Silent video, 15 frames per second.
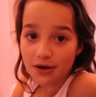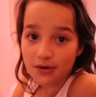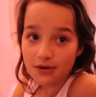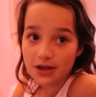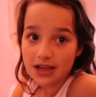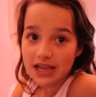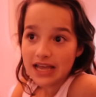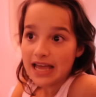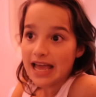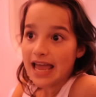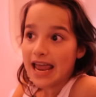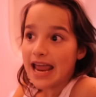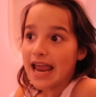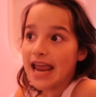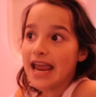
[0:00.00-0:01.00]

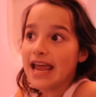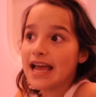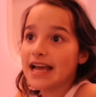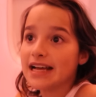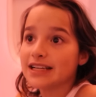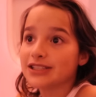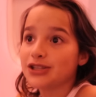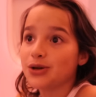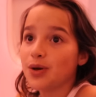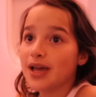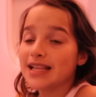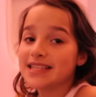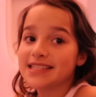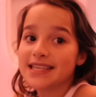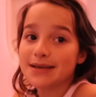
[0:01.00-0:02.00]
And you can